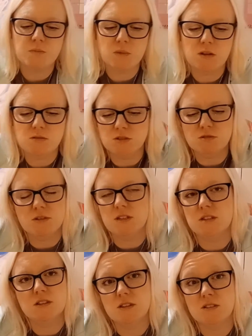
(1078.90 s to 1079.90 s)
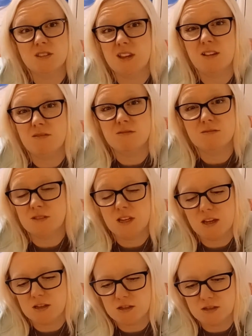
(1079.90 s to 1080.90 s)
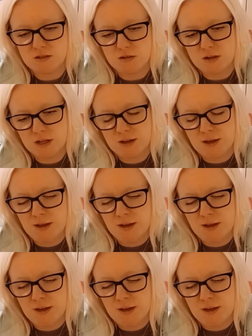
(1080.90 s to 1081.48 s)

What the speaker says: I'll just read it to you because that text is tiny.